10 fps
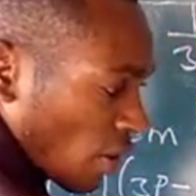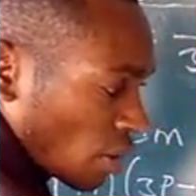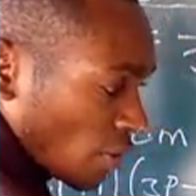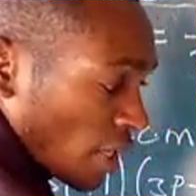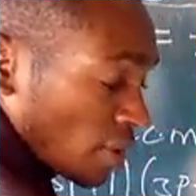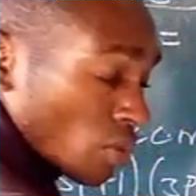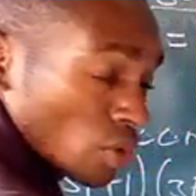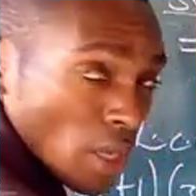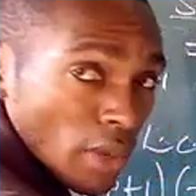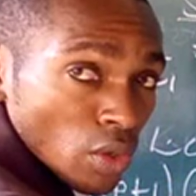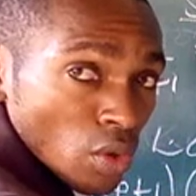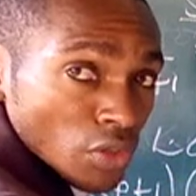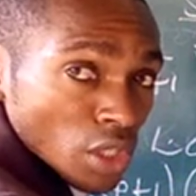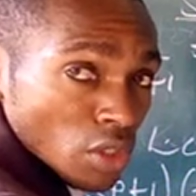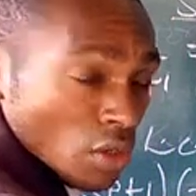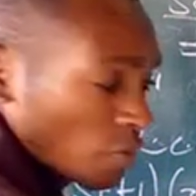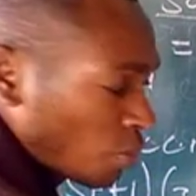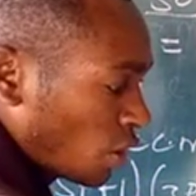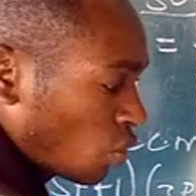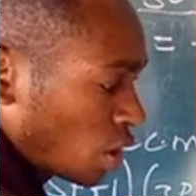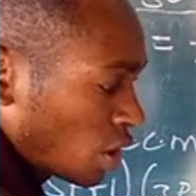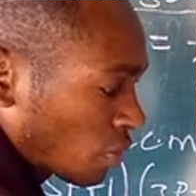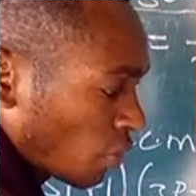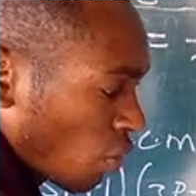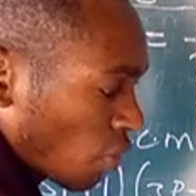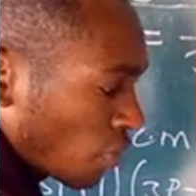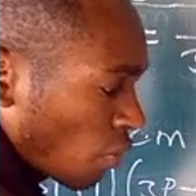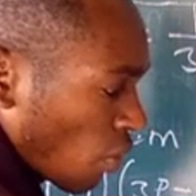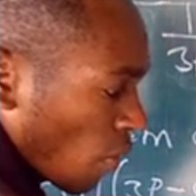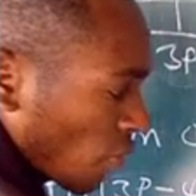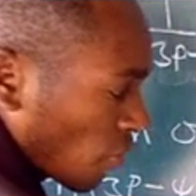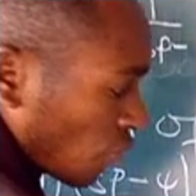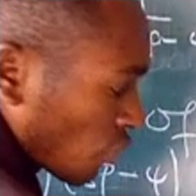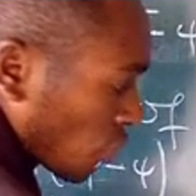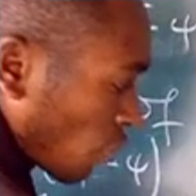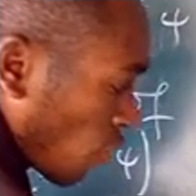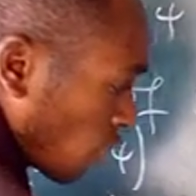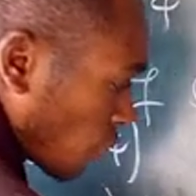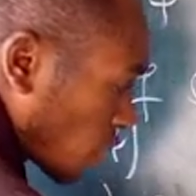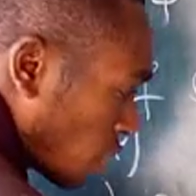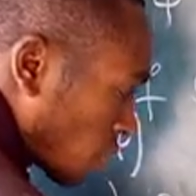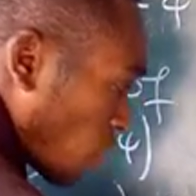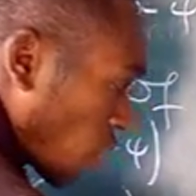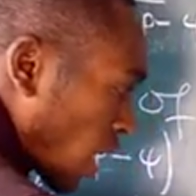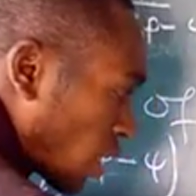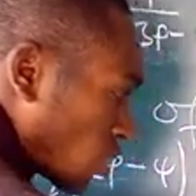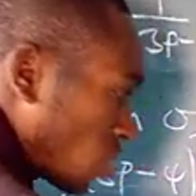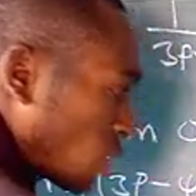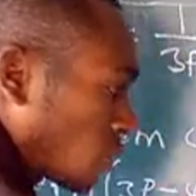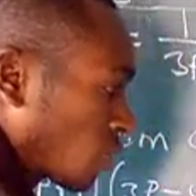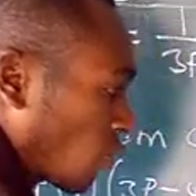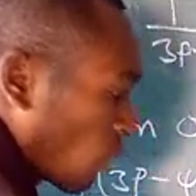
We're dividing both sides by the coefficient of p, which is 4. This 4 cancels this 4.